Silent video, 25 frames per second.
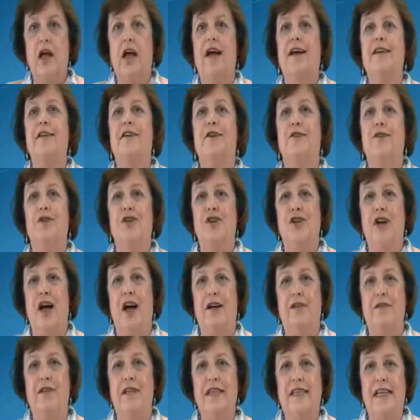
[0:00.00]
until the
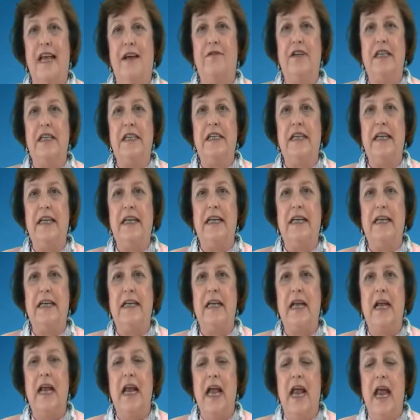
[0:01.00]
child is
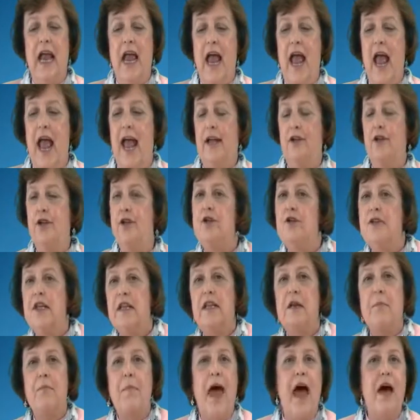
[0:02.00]
17, and
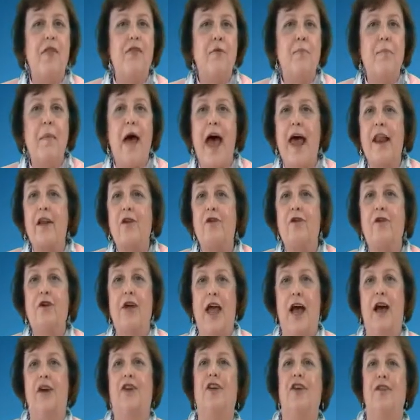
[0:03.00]
using the mathematical
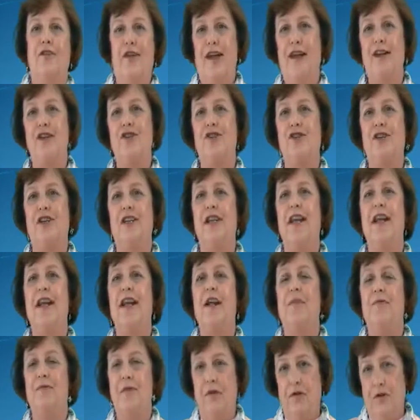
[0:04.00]
calculation
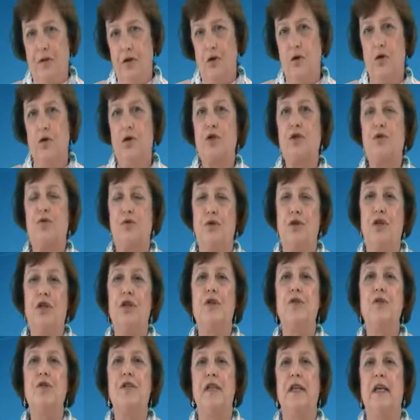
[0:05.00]
that the courts were
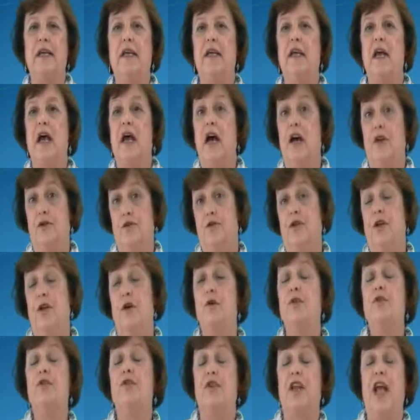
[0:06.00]
using under the
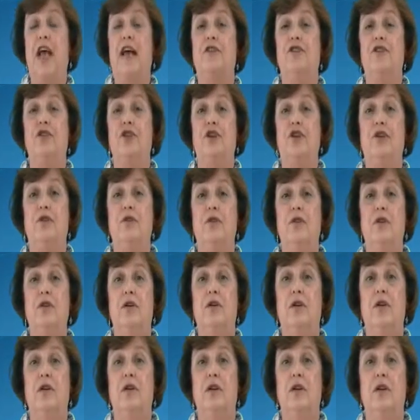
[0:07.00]
old statute,
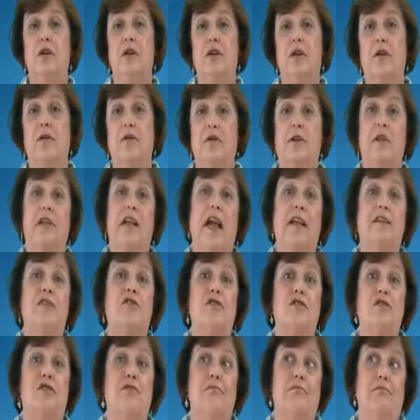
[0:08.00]

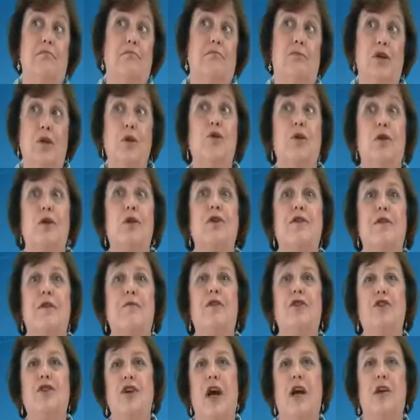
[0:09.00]
that's 2/3
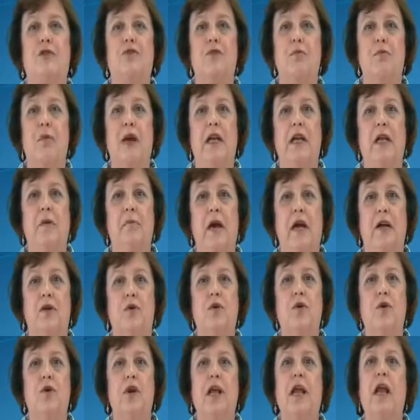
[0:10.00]
of the child's remaining
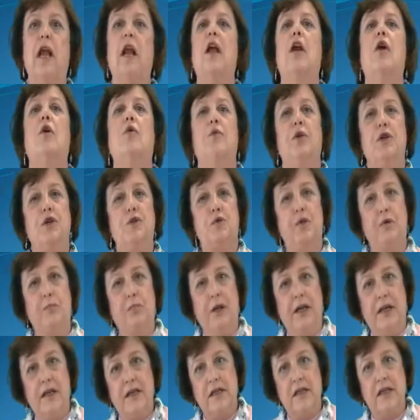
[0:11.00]
minority, which would
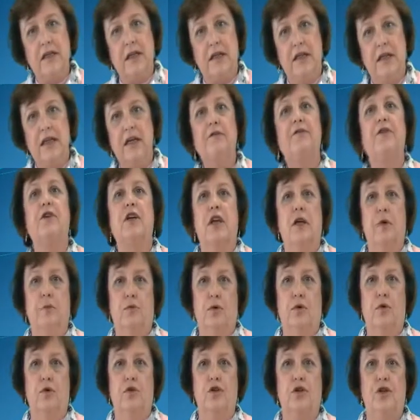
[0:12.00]
be a significant
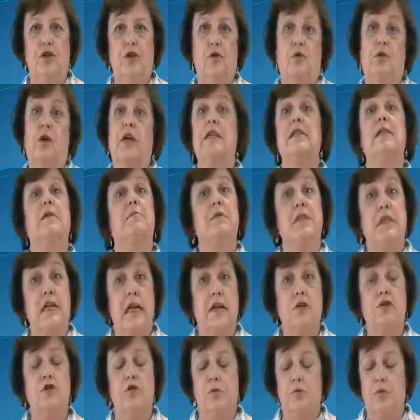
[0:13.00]
portion or a
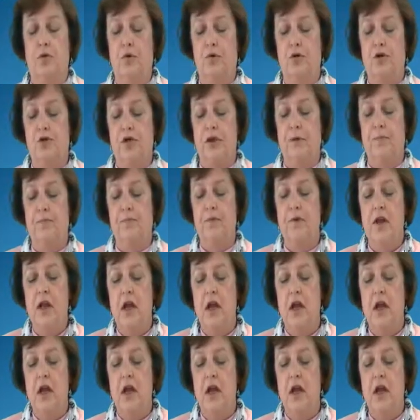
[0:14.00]
substantial portion.